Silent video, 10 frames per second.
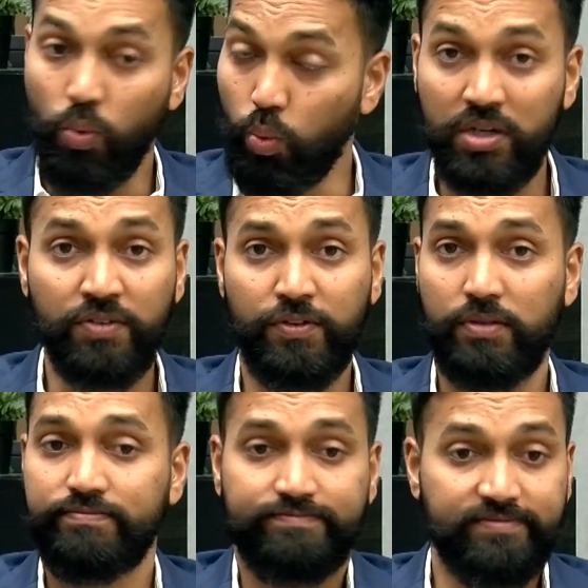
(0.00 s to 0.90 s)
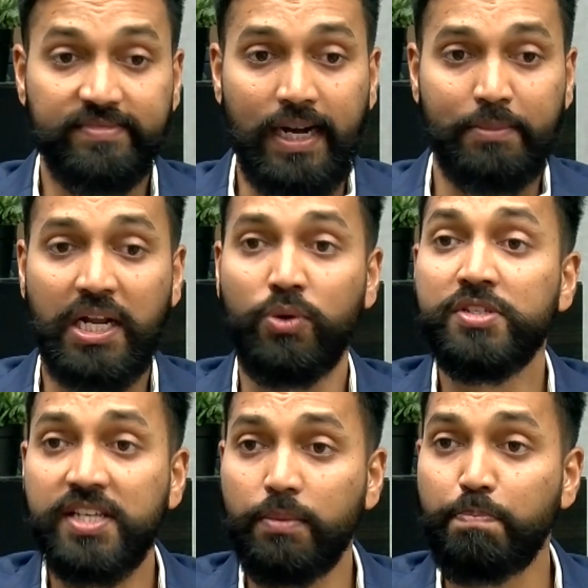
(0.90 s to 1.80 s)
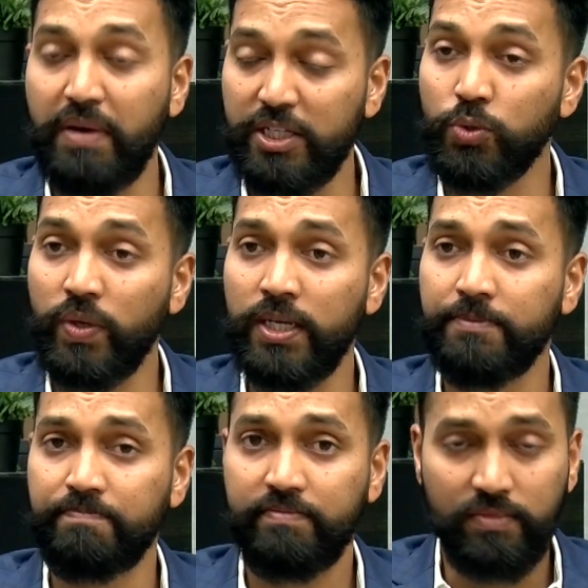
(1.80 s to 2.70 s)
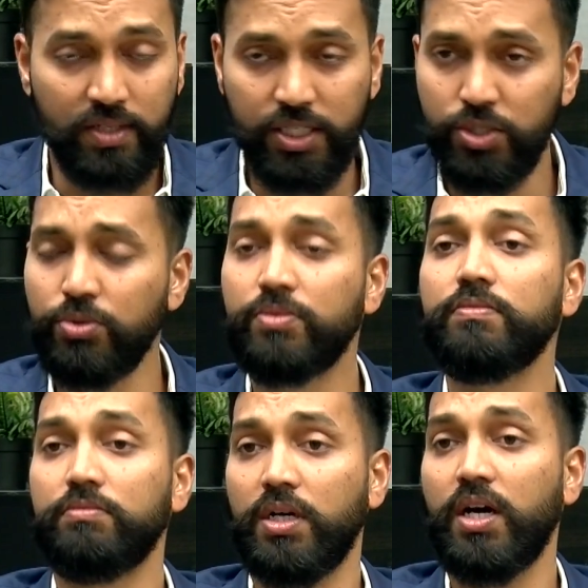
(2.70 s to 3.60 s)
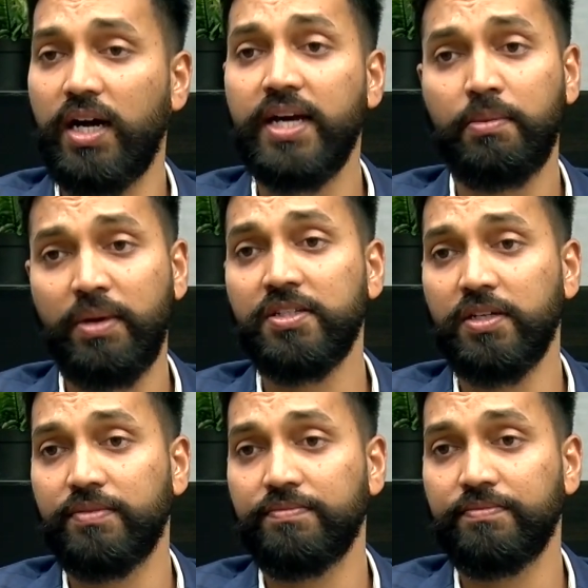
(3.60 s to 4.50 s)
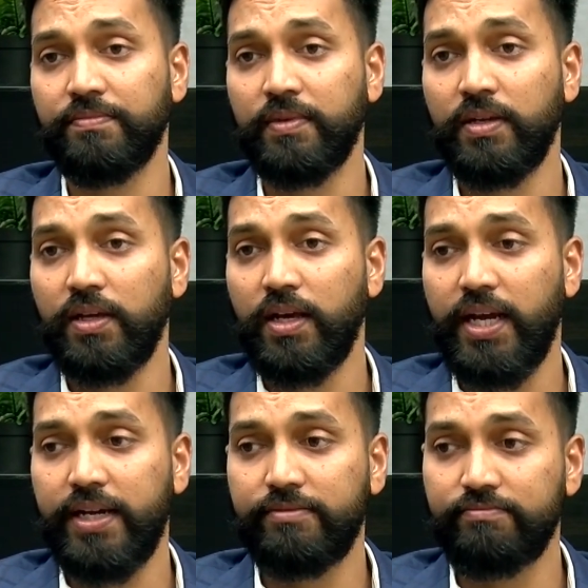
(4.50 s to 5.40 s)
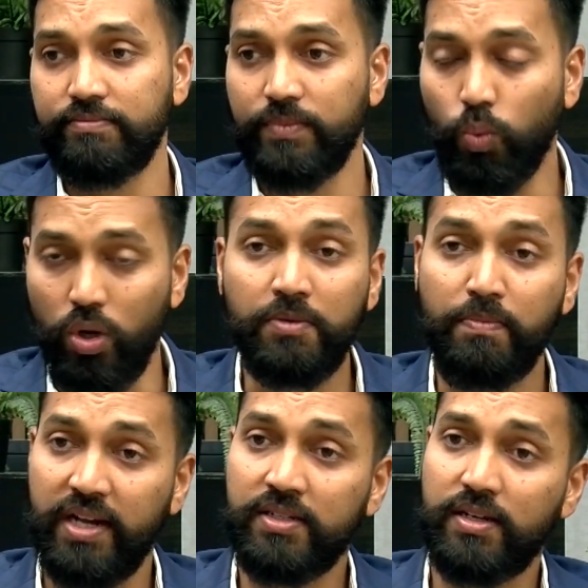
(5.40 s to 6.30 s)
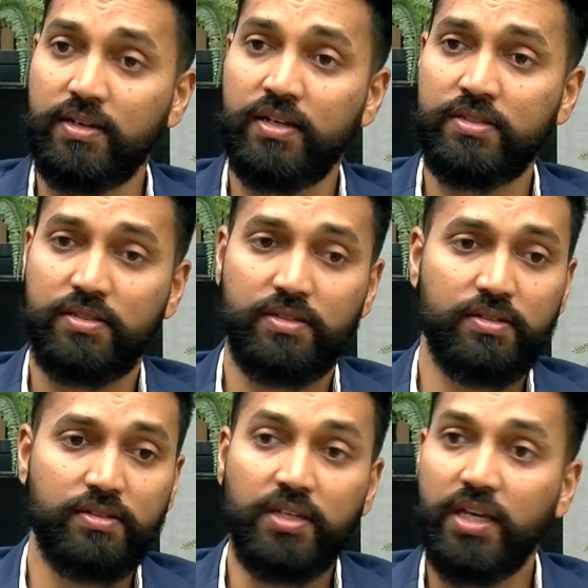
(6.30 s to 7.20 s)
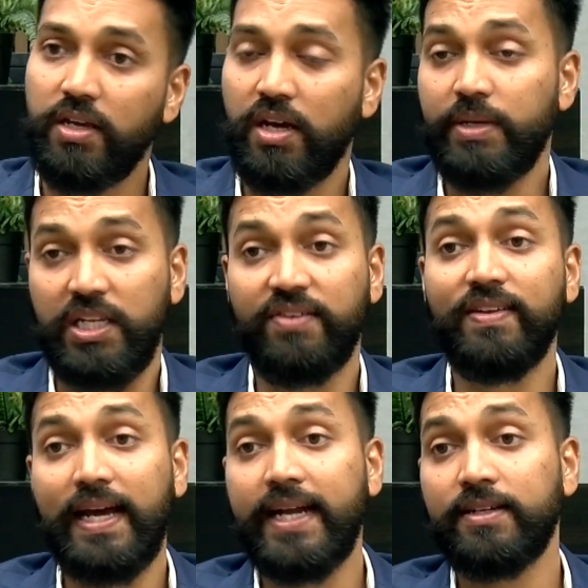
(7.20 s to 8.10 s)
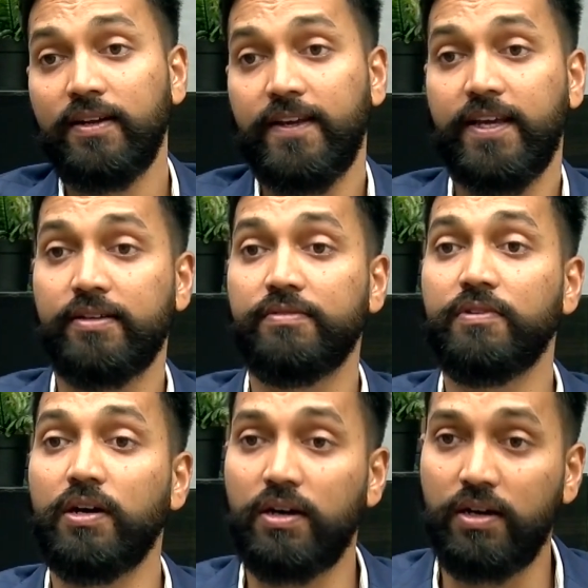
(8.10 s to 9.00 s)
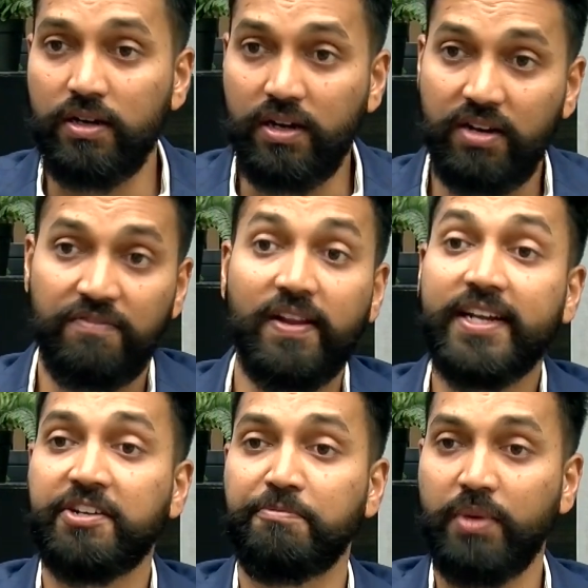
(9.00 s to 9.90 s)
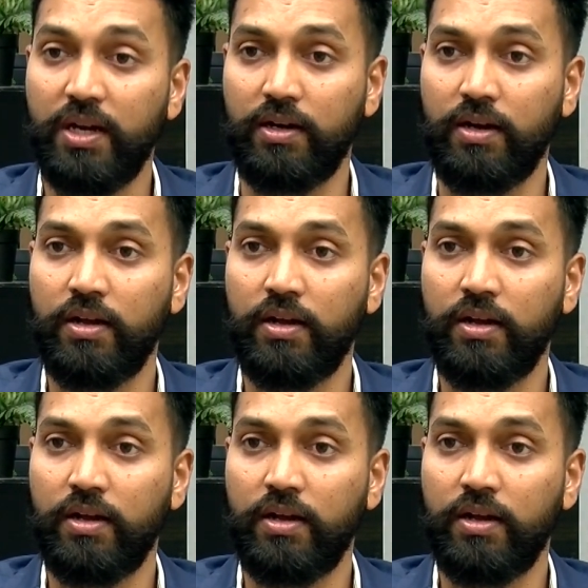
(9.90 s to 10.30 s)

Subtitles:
Wonderful. I mean, I would say the best way is to hire a mentor. And what mentor does, I mean, he will act like an reflective mirror.